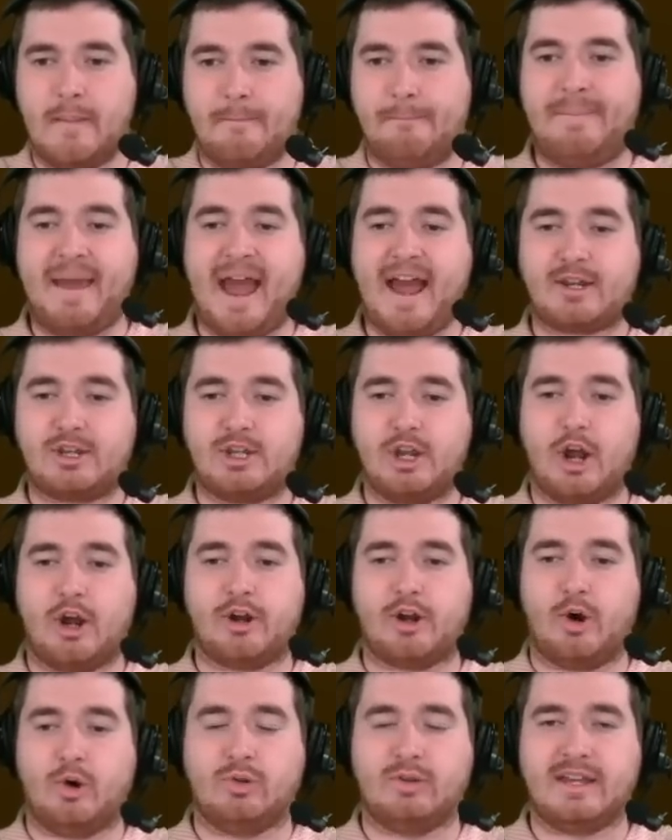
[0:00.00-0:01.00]
Backyard
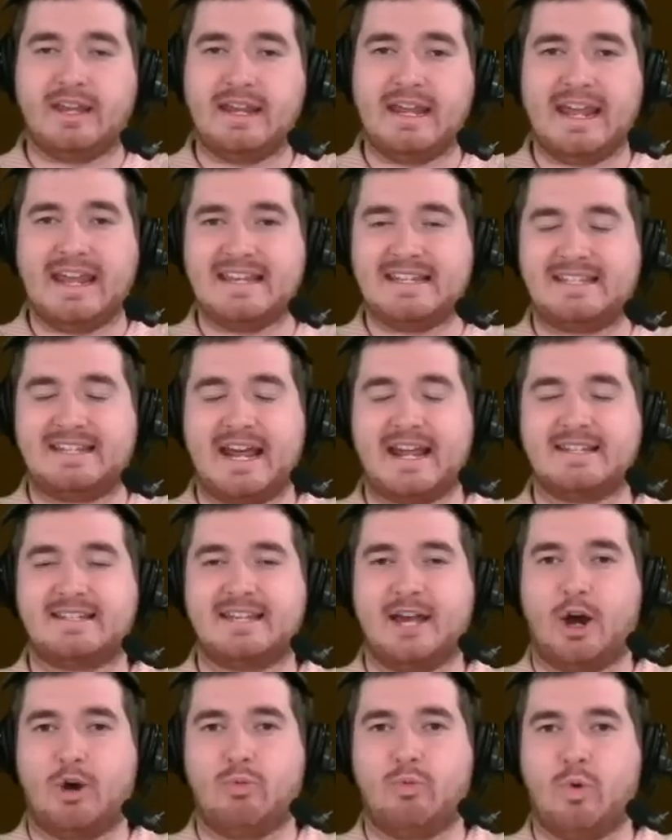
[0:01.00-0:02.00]
only is
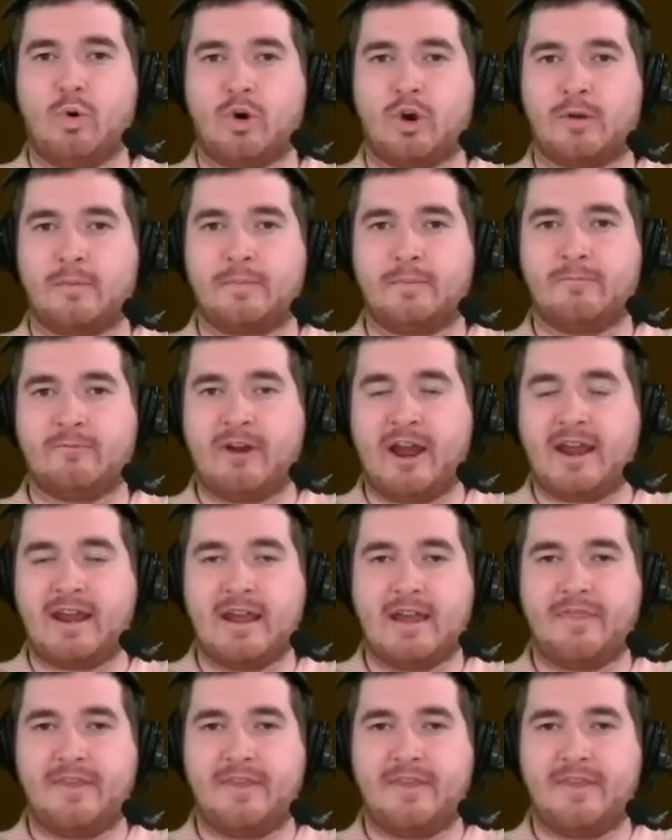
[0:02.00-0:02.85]
Denzel Ward, right?